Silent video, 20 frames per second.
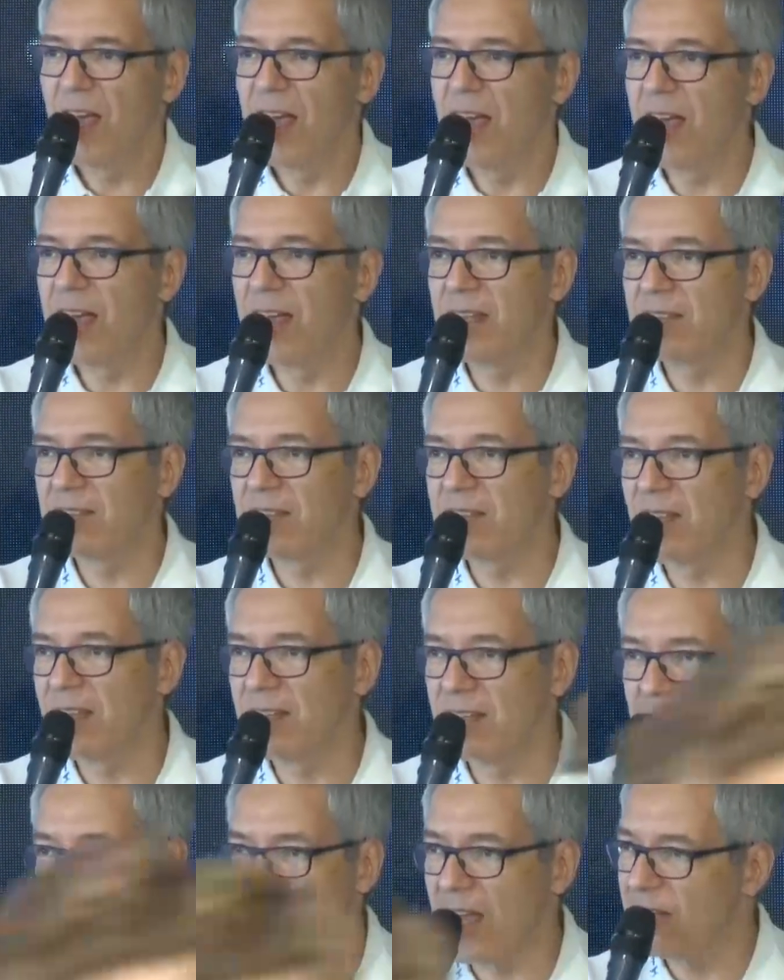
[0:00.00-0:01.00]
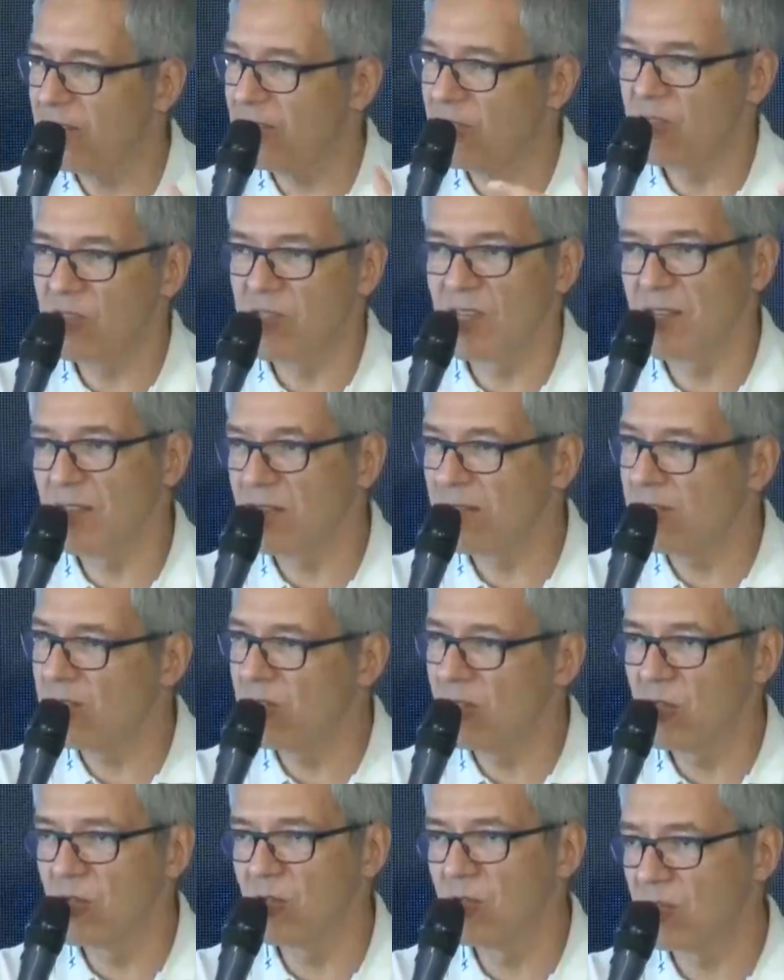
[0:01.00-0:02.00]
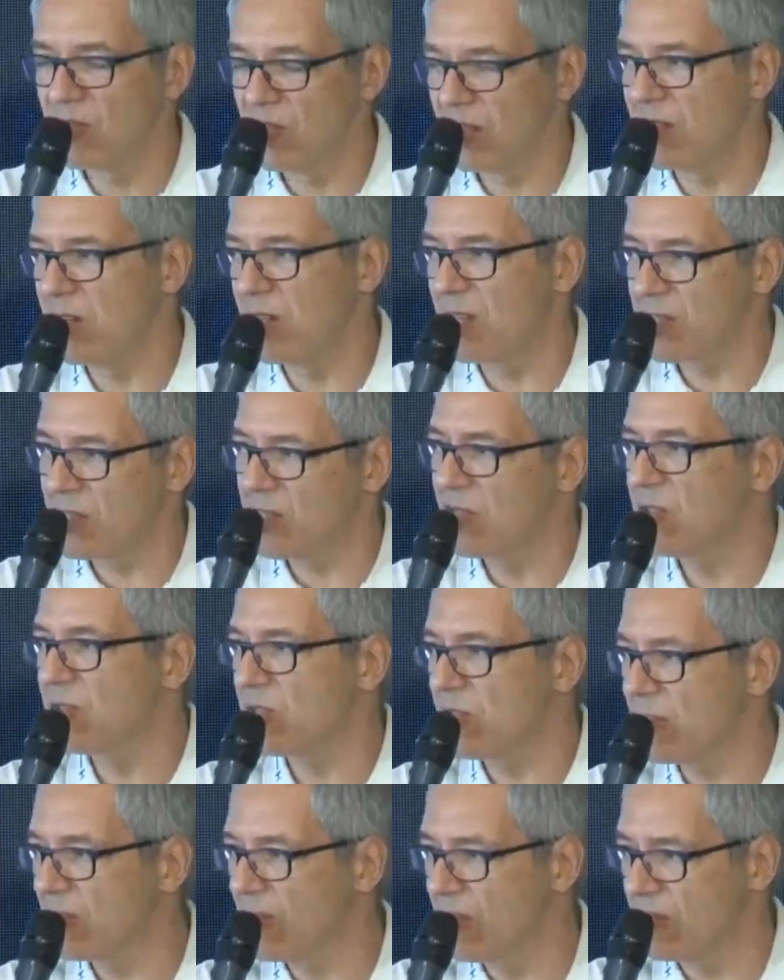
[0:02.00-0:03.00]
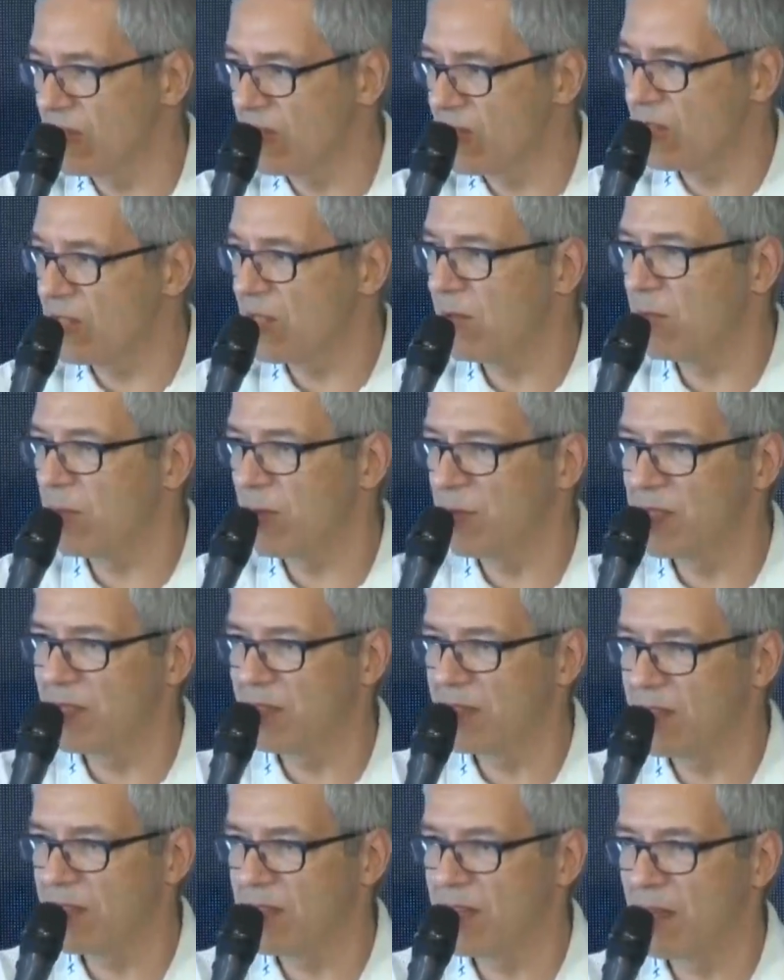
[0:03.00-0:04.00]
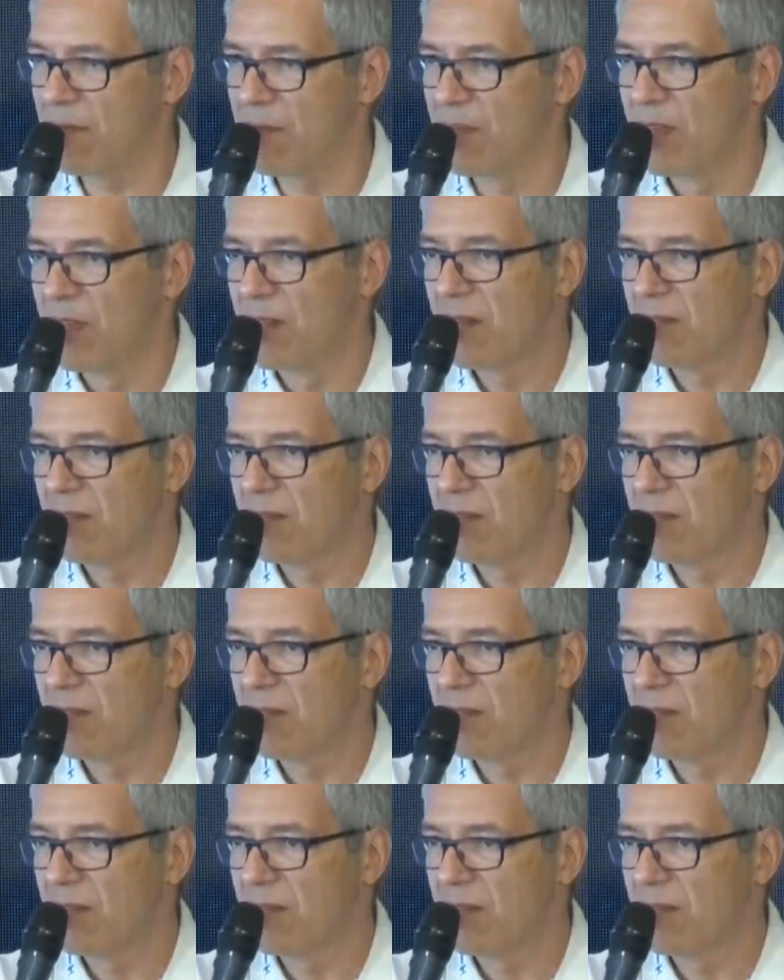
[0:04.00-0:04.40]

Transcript: And again, using new techniques, new technologies, implementing them.